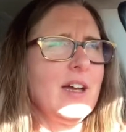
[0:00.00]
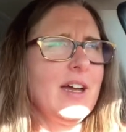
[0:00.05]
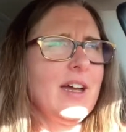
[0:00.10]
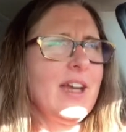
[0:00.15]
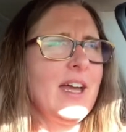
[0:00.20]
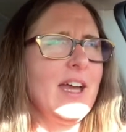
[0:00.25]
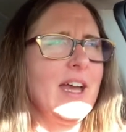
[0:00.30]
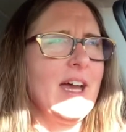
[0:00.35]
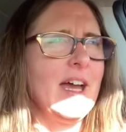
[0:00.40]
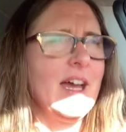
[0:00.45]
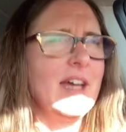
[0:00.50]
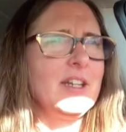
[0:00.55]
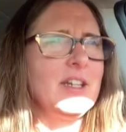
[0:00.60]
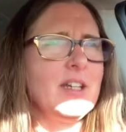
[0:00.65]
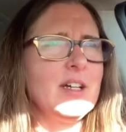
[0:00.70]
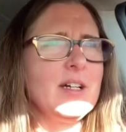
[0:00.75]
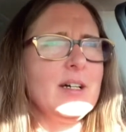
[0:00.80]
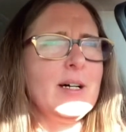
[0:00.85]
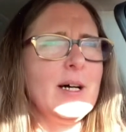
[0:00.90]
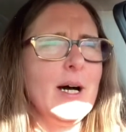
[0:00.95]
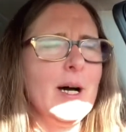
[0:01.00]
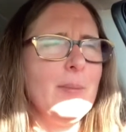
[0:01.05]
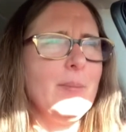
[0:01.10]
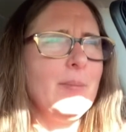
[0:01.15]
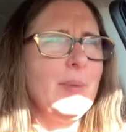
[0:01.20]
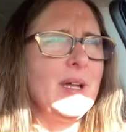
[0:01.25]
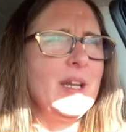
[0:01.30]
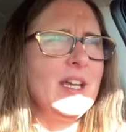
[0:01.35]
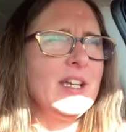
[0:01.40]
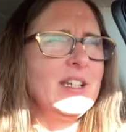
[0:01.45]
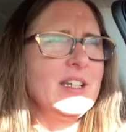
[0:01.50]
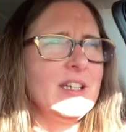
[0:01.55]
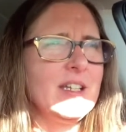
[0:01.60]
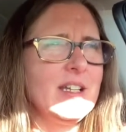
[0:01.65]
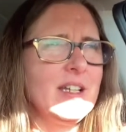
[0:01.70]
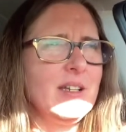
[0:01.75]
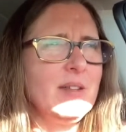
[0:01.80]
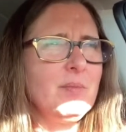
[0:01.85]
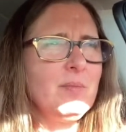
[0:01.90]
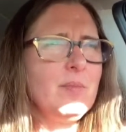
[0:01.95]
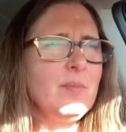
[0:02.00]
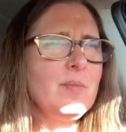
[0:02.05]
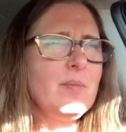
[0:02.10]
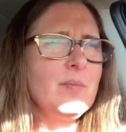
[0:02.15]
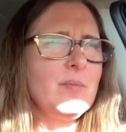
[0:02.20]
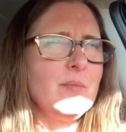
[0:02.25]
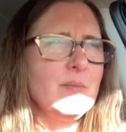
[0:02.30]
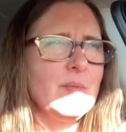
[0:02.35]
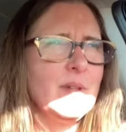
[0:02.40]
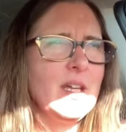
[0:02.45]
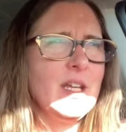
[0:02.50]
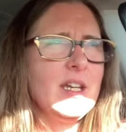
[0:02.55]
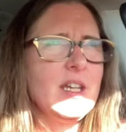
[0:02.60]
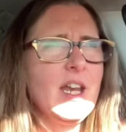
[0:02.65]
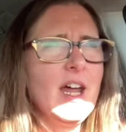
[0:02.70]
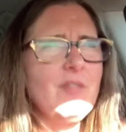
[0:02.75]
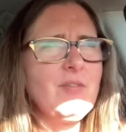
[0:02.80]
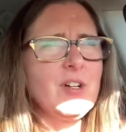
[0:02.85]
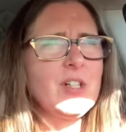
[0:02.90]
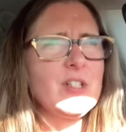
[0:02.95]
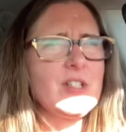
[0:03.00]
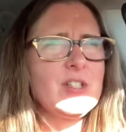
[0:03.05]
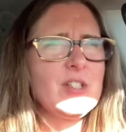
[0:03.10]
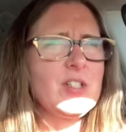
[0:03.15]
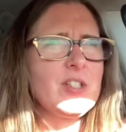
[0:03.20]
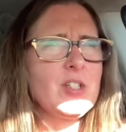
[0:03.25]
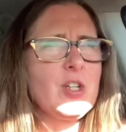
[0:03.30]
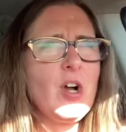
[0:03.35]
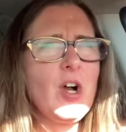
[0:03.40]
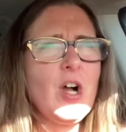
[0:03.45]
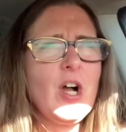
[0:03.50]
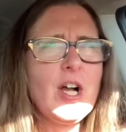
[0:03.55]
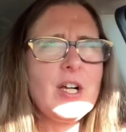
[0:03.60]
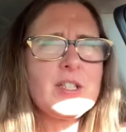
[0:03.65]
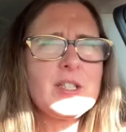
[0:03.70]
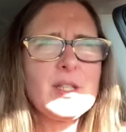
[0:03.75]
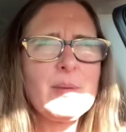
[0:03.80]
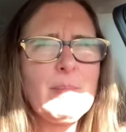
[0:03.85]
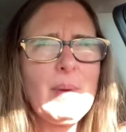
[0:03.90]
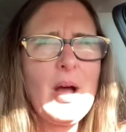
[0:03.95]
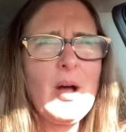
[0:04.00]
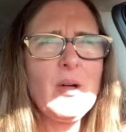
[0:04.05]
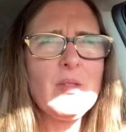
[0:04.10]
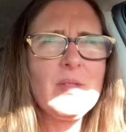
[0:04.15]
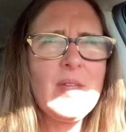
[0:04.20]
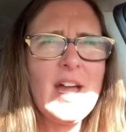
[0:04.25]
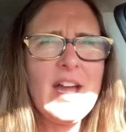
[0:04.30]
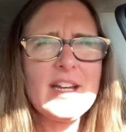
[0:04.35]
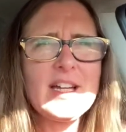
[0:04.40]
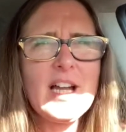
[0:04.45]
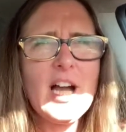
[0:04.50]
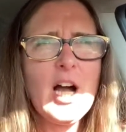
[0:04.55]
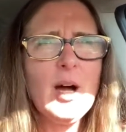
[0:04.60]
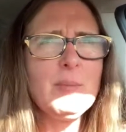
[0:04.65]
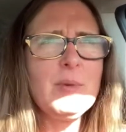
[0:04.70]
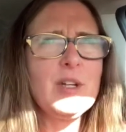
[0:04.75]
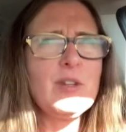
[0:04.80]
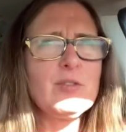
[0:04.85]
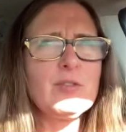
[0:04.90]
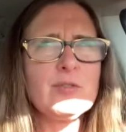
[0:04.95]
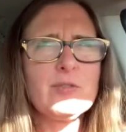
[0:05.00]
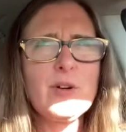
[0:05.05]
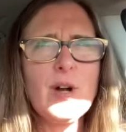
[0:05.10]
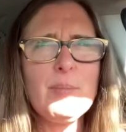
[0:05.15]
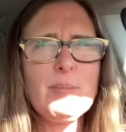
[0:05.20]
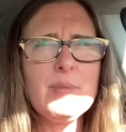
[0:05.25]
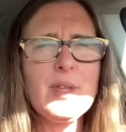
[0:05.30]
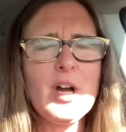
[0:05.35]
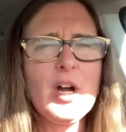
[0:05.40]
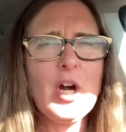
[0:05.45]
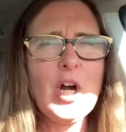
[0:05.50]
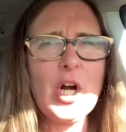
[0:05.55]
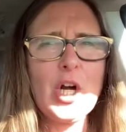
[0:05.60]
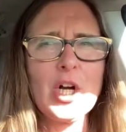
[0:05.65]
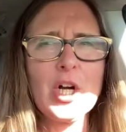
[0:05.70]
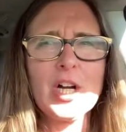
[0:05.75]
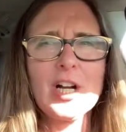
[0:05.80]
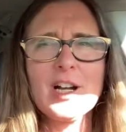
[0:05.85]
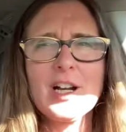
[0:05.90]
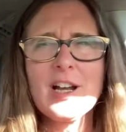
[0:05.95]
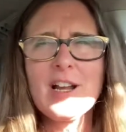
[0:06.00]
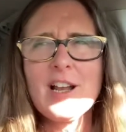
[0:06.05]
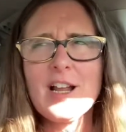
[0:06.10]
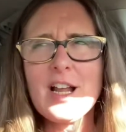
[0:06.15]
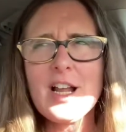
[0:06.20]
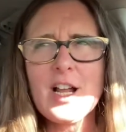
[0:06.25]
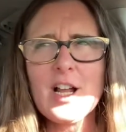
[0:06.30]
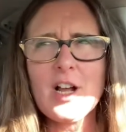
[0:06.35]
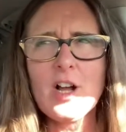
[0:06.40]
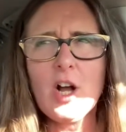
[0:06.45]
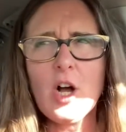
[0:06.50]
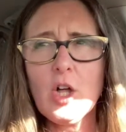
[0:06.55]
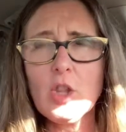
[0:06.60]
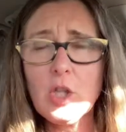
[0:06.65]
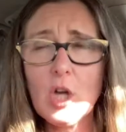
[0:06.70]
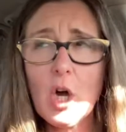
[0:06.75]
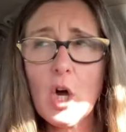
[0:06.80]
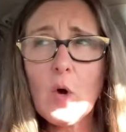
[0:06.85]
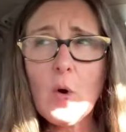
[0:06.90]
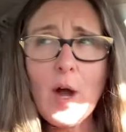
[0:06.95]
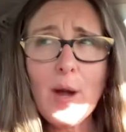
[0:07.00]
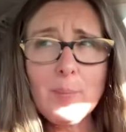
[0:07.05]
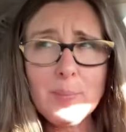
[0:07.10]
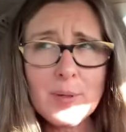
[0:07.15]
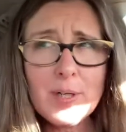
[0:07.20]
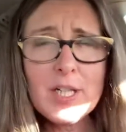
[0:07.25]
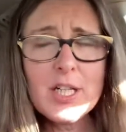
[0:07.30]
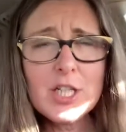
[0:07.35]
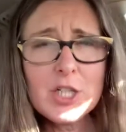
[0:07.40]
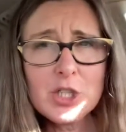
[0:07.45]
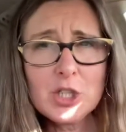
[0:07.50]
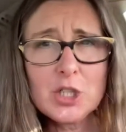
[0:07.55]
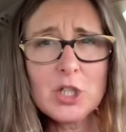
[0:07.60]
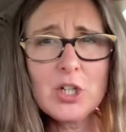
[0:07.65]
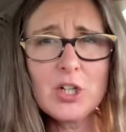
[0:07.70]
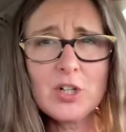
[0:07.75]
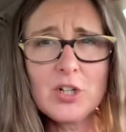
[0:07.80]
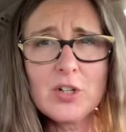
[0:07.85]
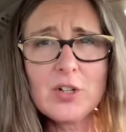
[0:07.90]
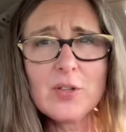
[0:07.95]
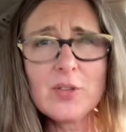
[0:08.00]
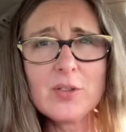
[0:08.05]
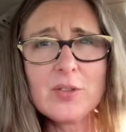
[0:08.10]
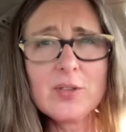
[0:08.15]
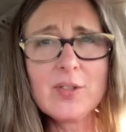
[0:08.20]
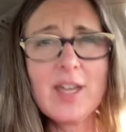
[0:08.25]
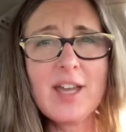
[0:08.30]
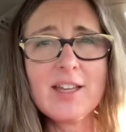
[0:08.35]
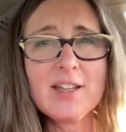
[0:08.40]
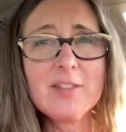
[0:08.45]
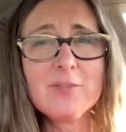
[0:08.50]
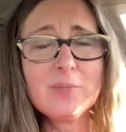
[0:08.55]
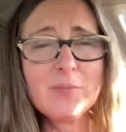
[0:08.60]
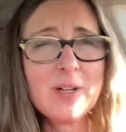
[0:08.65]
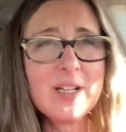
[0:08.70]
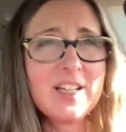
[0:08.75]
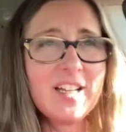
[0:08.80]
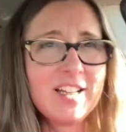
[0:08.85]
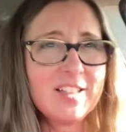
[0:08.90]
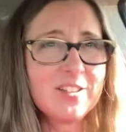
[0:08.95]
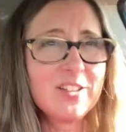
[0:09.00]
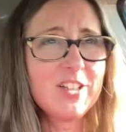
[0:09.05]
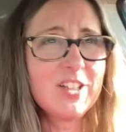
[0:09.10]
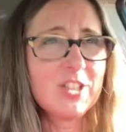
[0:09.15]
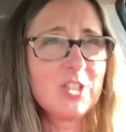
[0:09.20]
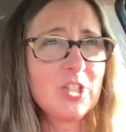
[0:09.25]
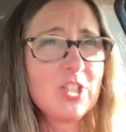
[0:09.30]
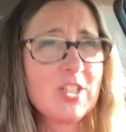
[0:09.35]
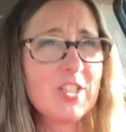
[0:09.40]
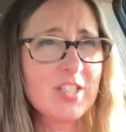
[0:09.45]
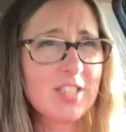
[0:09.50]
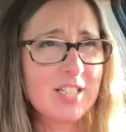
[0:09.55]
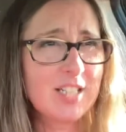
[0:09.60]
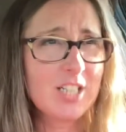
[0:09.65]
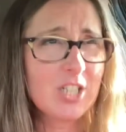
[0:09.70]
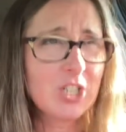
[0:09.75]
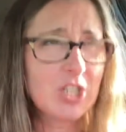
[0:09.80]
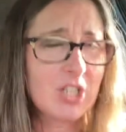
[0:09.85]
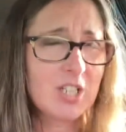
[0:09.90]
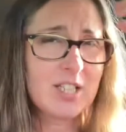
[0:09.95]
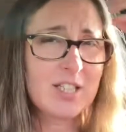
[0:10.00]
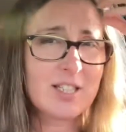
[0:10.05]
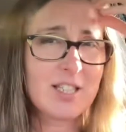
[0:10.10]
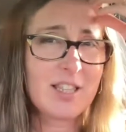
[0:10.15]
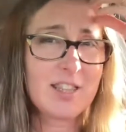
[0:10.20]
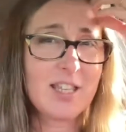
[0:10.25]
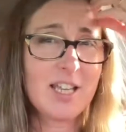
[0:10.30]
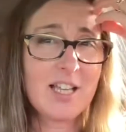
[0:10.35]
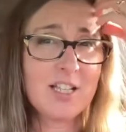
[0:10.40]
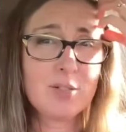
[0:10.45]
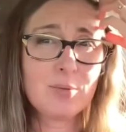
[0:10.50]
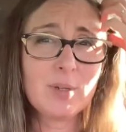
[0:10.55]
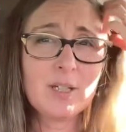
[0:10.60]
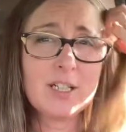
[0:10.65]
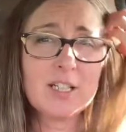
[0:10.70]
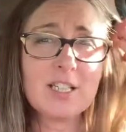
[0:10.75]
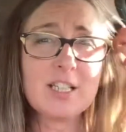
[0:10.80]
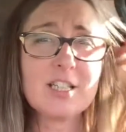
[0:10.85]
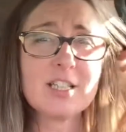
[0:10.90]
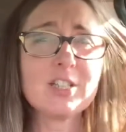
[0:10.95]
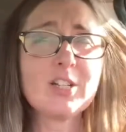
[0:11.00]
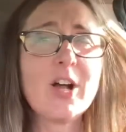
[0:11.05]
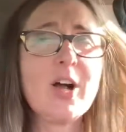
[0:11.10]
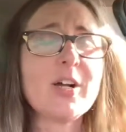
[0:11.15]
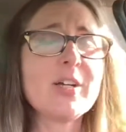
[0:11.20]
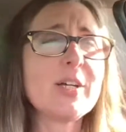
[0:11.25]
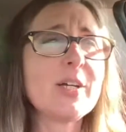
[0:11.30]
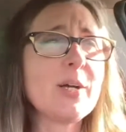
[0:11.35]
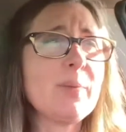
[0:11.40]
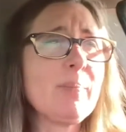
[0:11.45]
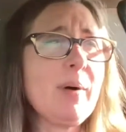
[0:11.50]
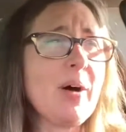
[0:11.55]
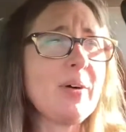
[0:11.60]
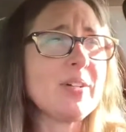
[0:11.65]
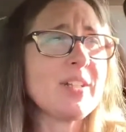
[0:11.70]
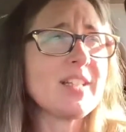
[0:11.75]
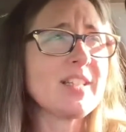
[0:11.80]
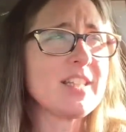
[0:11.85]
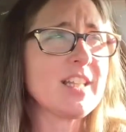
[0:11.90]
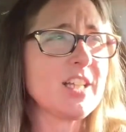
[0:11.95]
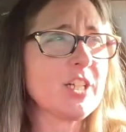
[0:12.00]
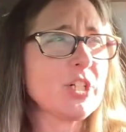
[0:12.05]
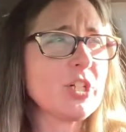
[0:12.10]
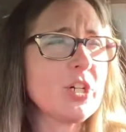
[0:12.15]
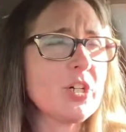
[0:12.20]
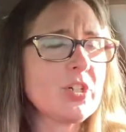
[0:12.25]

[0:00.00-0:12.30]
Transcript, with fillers: And um, but it, it it never talks about that coming from the heart. Although I'm pretty sure that when I look at Jesus' teachings, that that's what he's talking about is that your